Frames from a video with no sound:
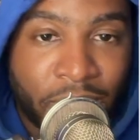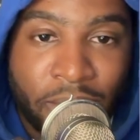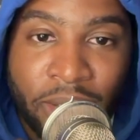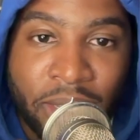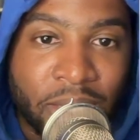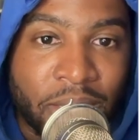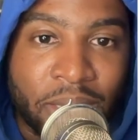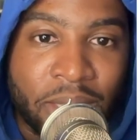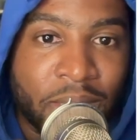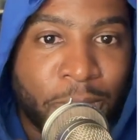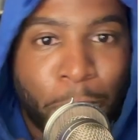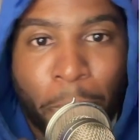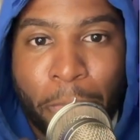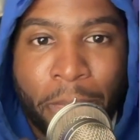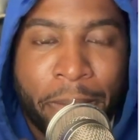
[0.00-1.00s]
It's just,
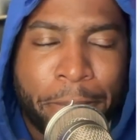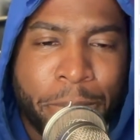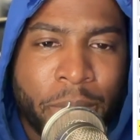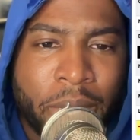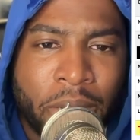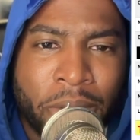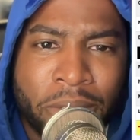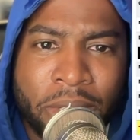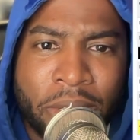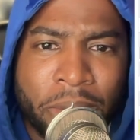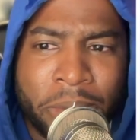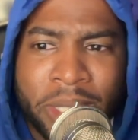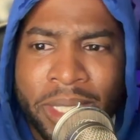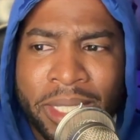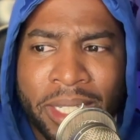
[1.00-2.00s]
we over
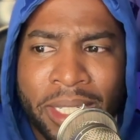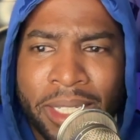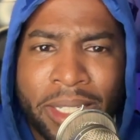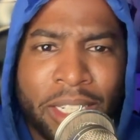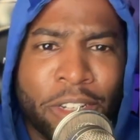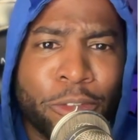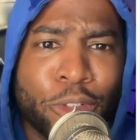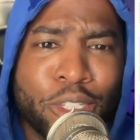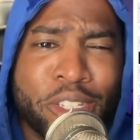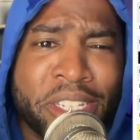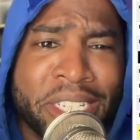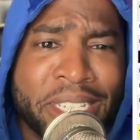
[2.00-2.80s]
in unforeseen